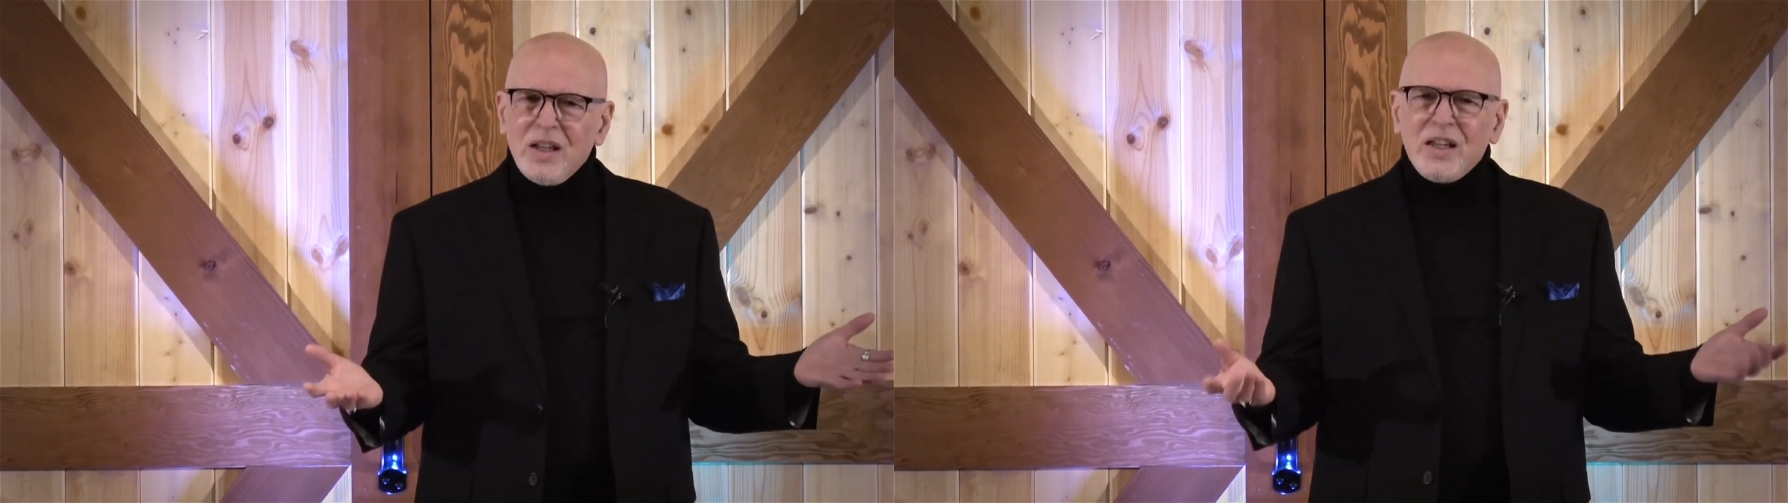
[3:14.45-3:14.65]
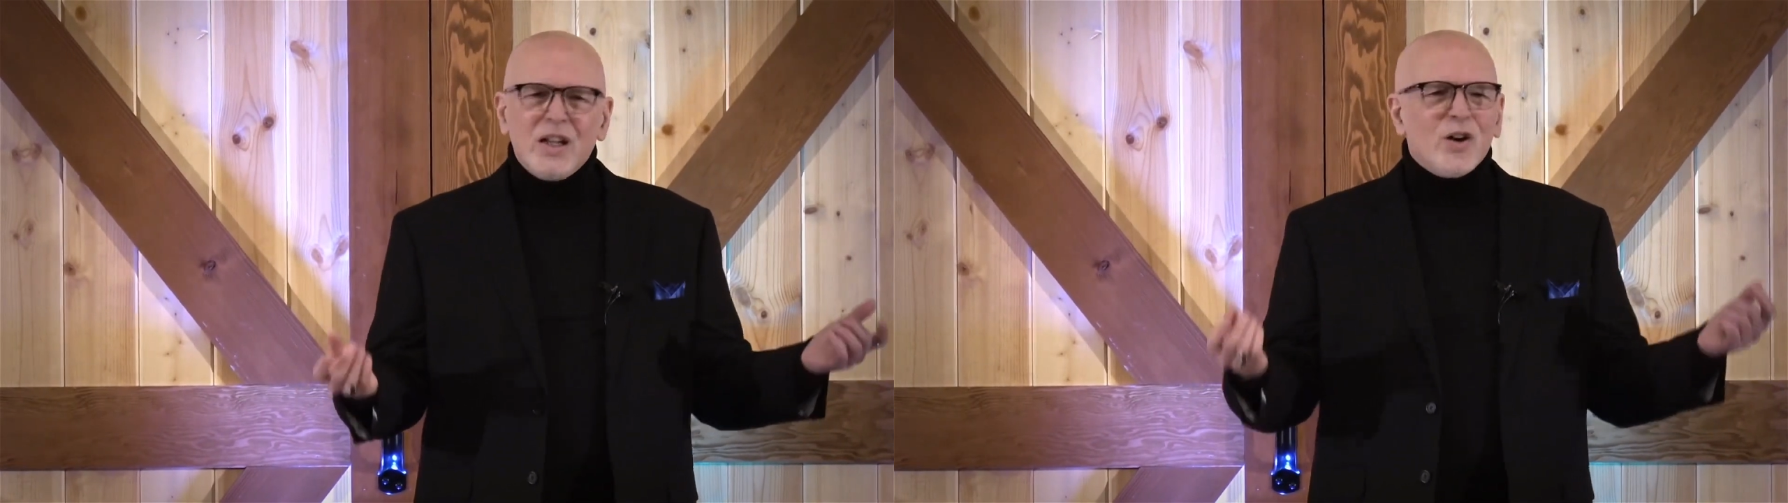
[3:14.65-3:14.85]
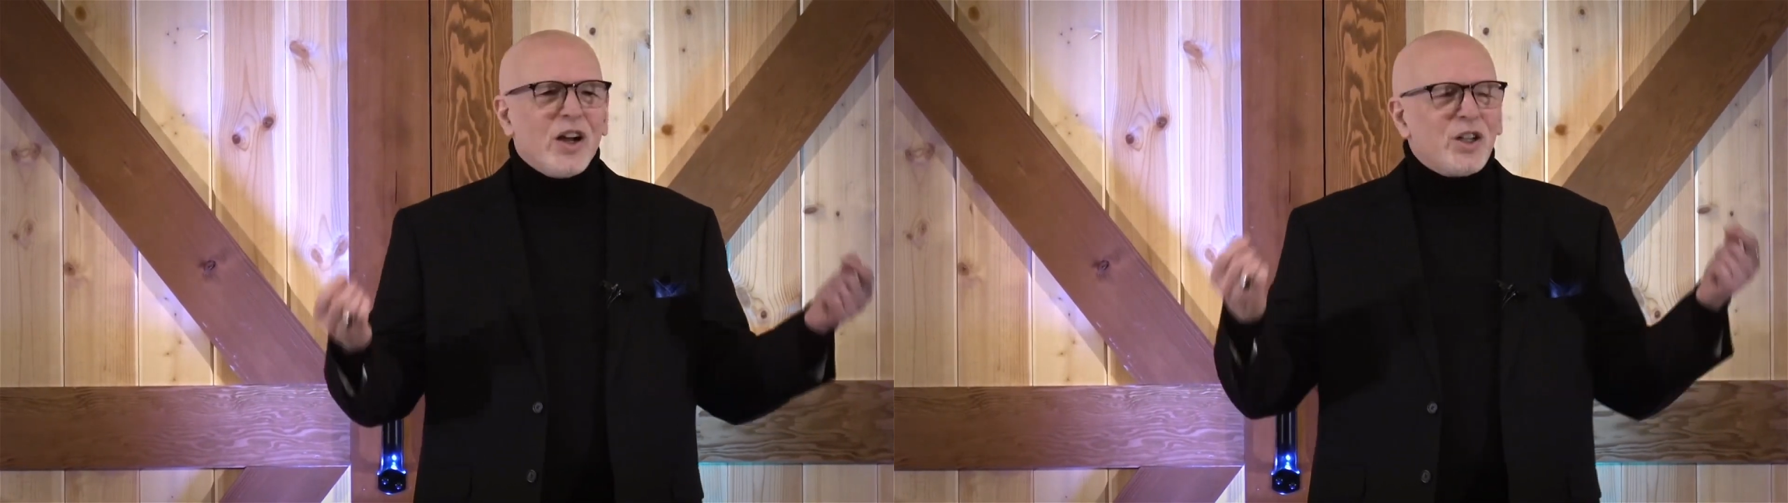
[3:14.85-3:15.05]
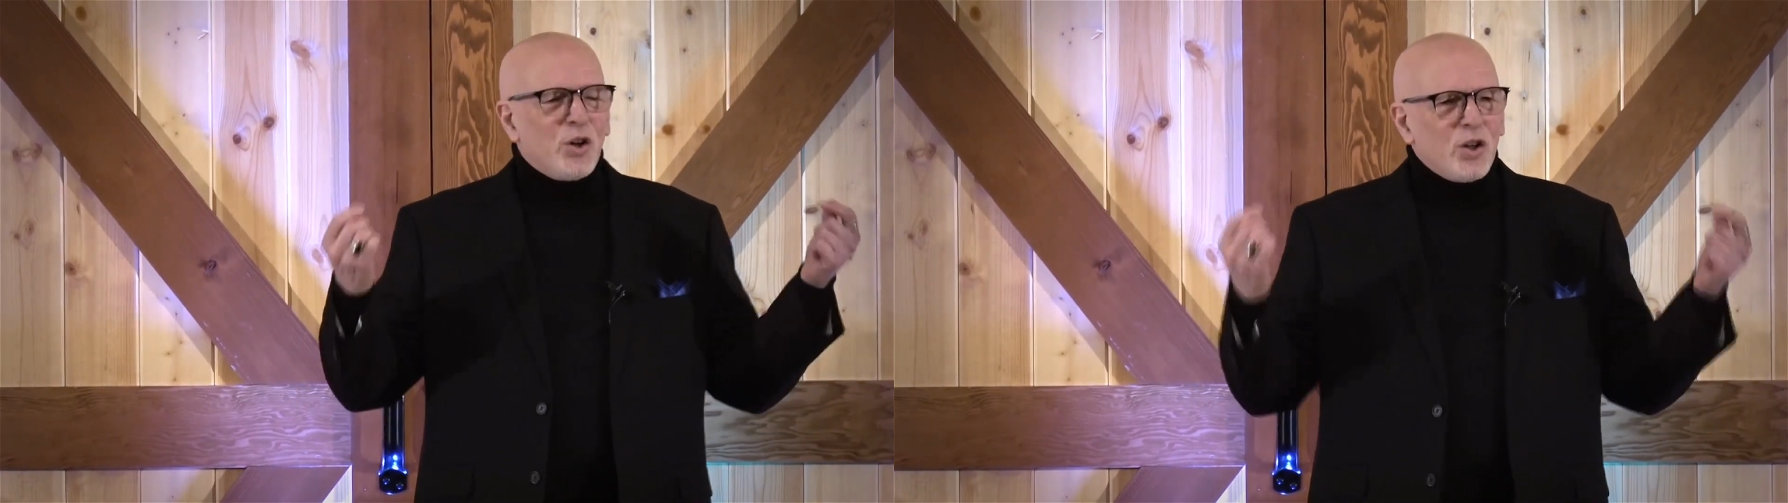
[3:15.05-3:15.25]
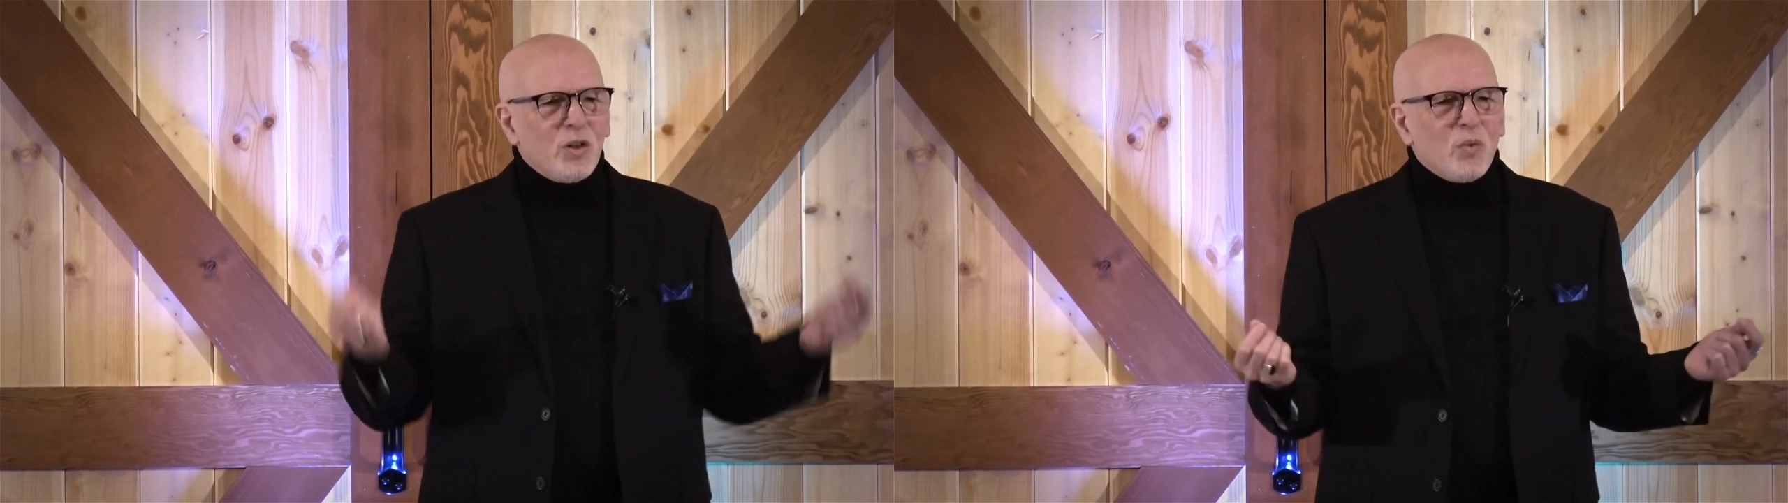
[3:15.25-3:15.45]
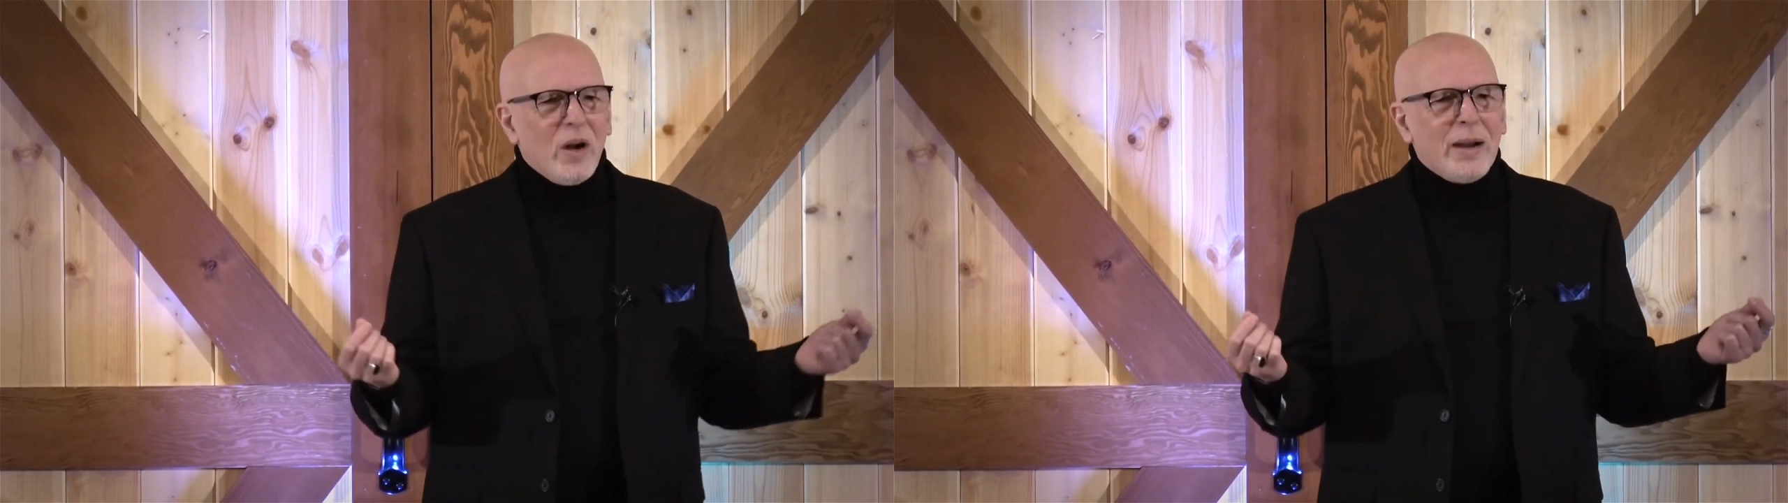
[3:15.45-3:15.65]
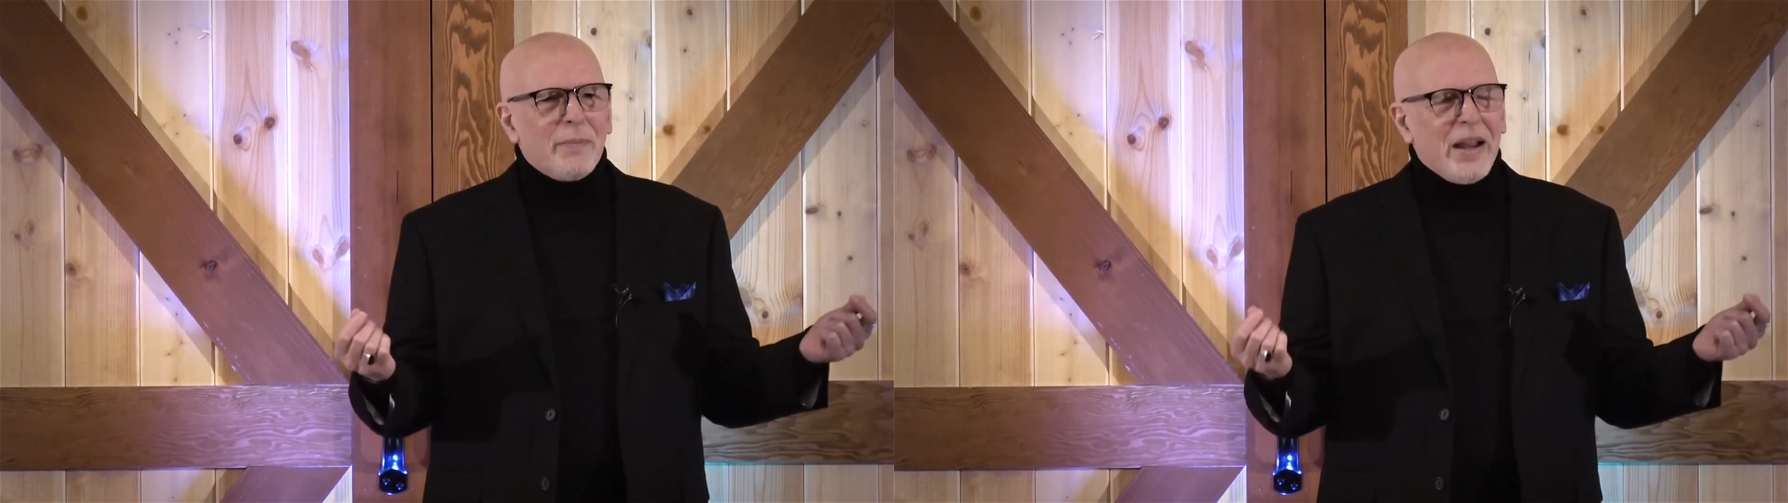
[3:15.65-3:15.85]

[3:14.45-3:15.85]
You know, I couldn't wrap